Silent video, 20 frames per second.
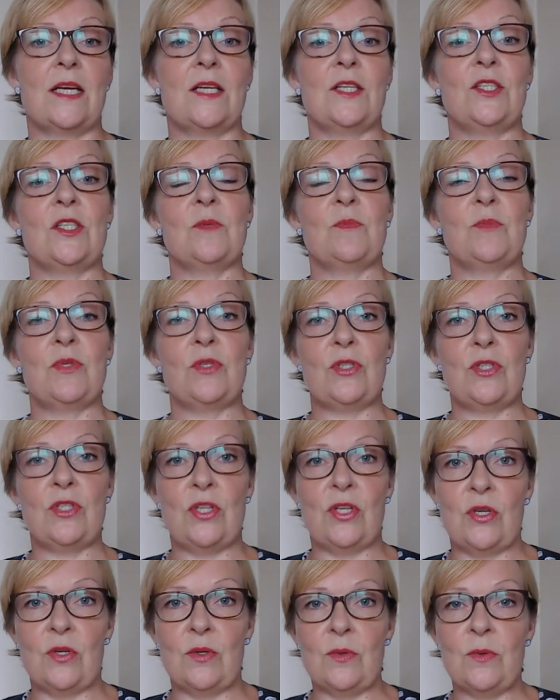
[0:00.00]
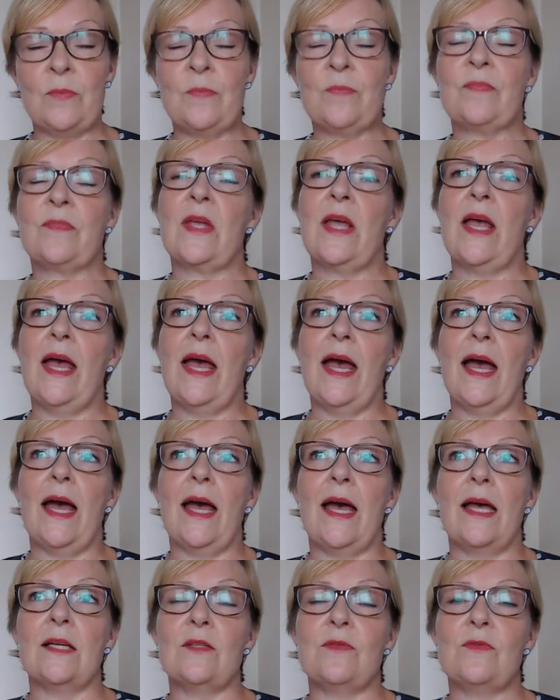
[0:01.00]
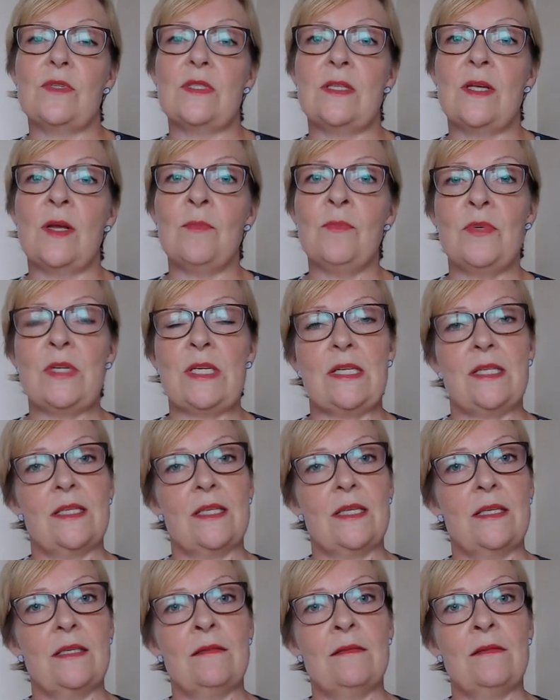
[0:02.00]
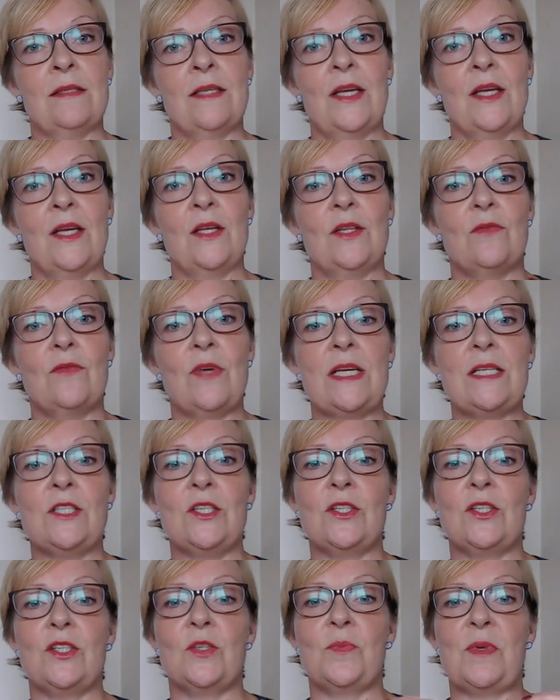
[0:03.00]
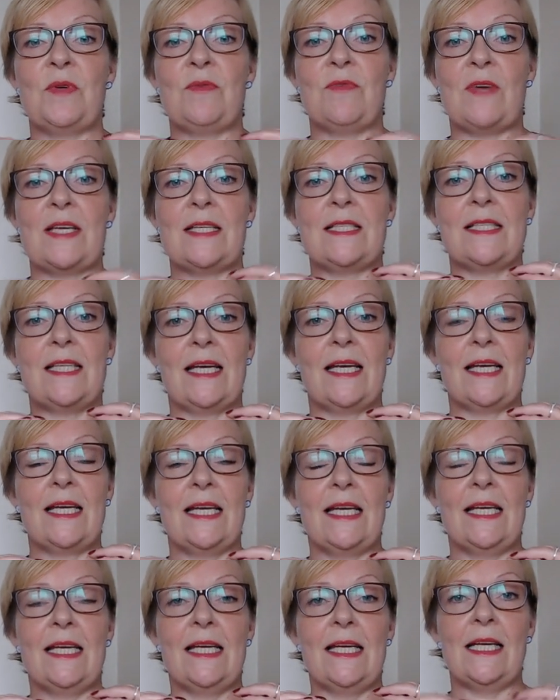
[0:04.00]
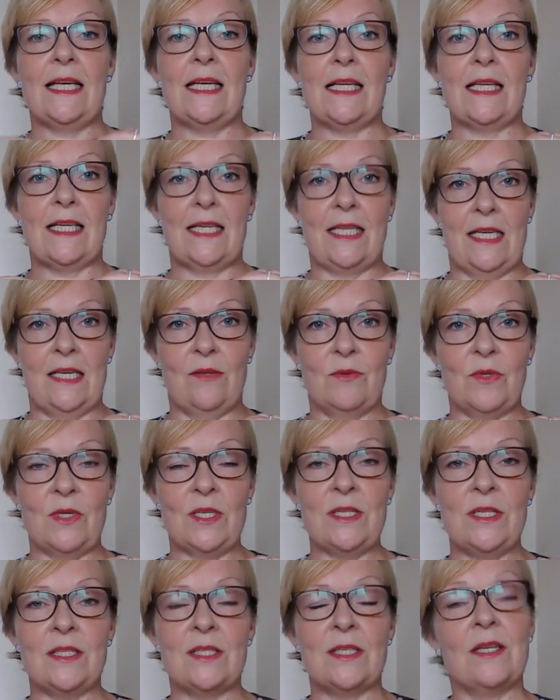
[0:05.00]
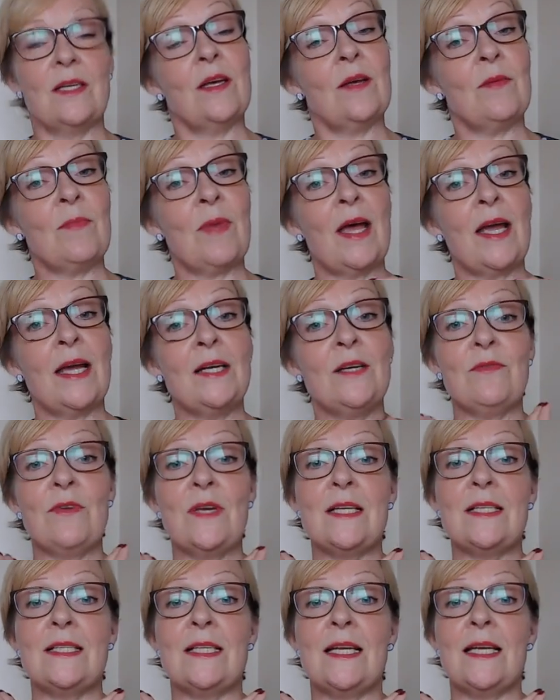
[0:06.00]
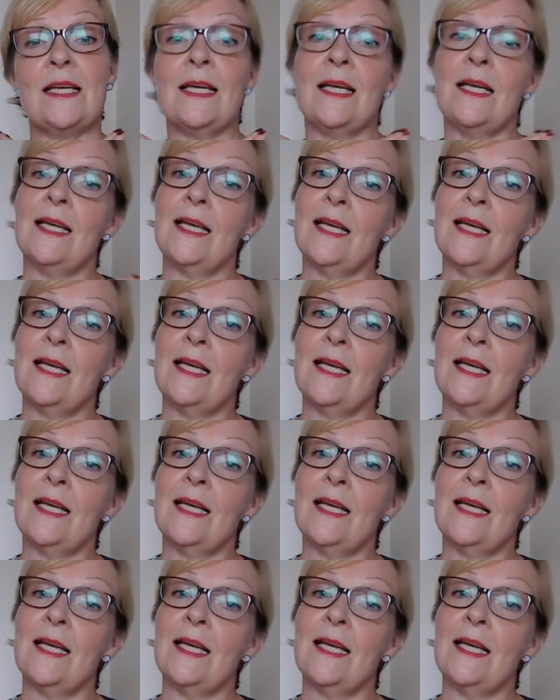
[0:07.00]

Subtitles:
I just put 2, and for some reason the reindeers should be facing inwards and mine are facing